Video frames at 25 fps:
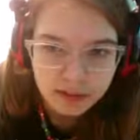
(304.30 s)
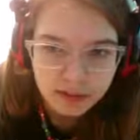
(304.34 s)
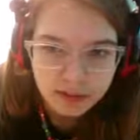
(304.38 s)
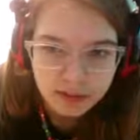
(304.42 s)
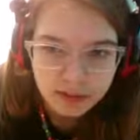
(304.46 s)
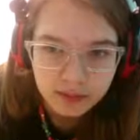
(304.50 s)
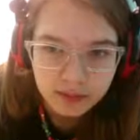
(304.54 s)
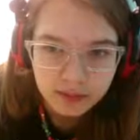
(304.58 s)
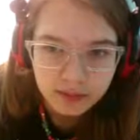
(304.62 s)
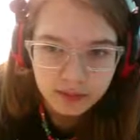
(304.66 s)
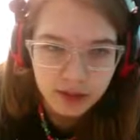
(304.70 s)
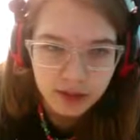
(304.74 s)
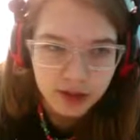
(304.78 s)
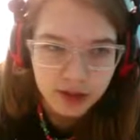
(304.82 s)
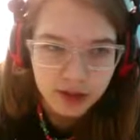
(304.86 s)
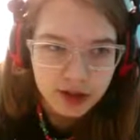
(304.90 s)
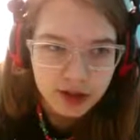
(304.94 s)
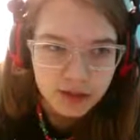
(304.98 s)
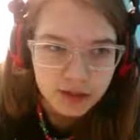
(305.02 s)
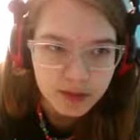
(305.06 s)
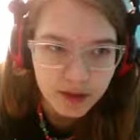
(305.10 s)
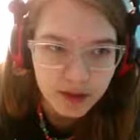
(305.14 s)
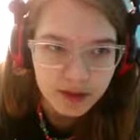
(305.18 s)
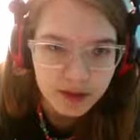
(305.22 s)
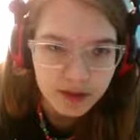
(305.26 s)
Me just
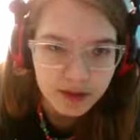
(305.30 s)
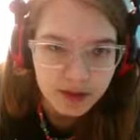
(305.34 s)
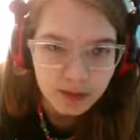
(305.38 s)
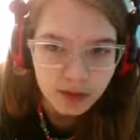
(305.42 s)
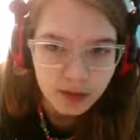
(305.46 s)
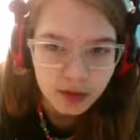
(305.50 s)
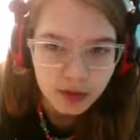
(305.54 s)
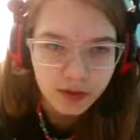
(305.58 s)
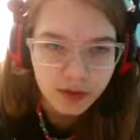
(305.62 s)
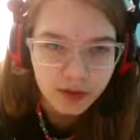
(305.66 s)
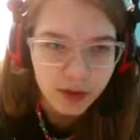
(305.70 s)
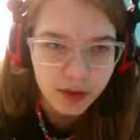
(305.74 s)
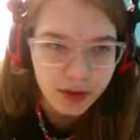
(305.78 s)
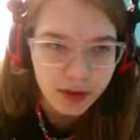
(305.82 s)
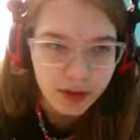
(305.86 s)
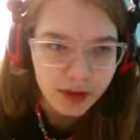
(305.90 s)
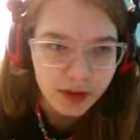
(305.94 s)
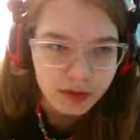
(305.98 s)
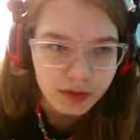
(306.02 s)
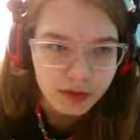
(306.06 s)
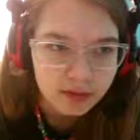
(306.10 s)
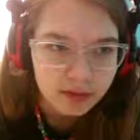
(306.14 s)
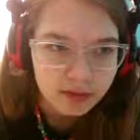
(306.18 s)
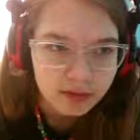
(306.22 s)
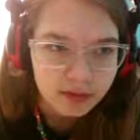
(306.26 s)
making the wolf come out
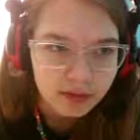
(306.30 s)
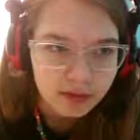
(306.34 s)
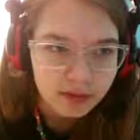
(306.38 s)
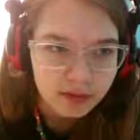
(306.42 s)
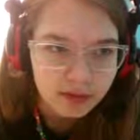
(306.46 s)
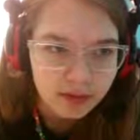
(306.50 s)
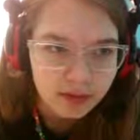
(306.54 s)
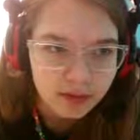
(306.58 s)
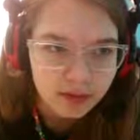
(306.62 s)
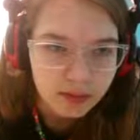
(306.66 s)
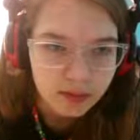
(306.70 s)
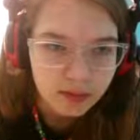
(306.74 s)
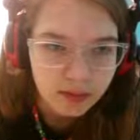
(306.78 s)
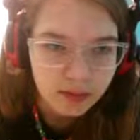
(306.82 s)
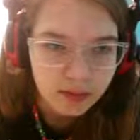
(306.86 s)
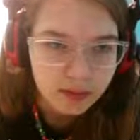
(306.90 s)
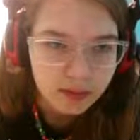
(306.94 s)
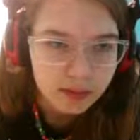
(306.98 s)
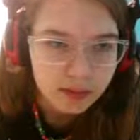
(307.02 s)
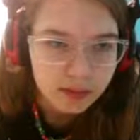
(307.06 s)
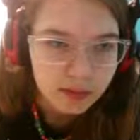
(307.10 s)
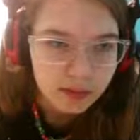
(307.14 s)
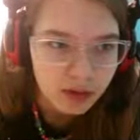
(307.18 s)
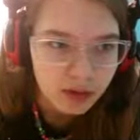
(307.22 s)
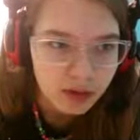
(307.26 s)

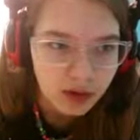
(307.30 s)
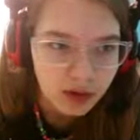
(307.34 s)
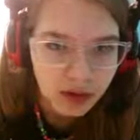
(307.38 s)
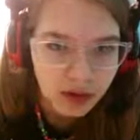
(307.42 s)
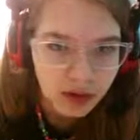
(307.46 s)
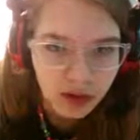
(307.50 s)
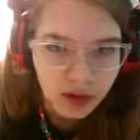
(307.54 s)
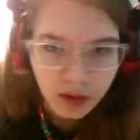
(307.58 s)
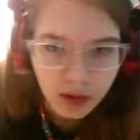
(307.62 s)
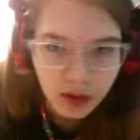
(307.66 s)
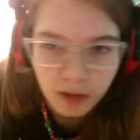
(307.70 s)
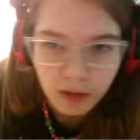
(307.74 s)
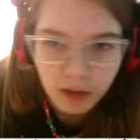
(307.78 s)
of the